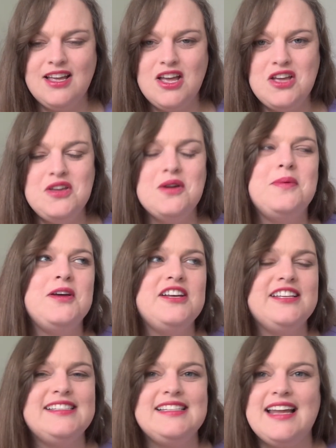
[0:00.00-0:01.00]
Your
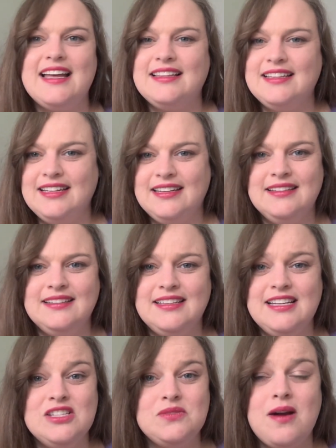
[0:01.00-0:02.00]
personality
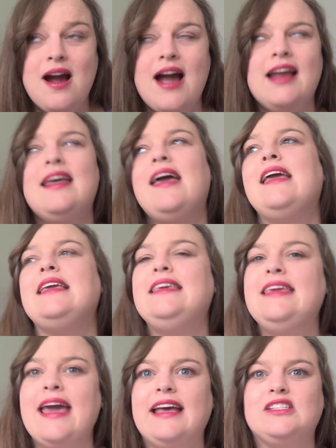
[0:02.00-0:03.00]
is right.
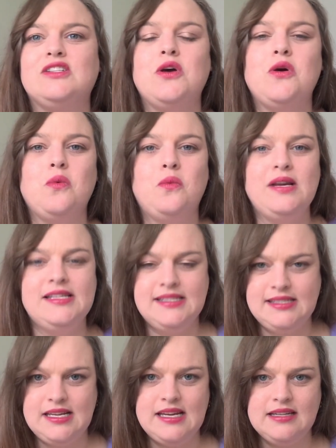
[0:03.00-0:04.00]
Yes, we
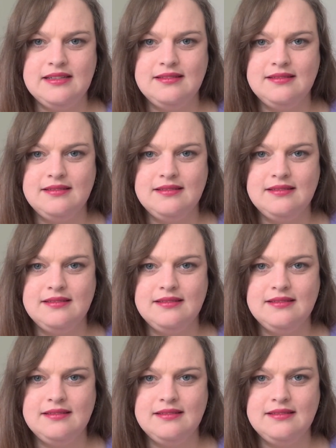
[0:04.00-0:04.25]
sin.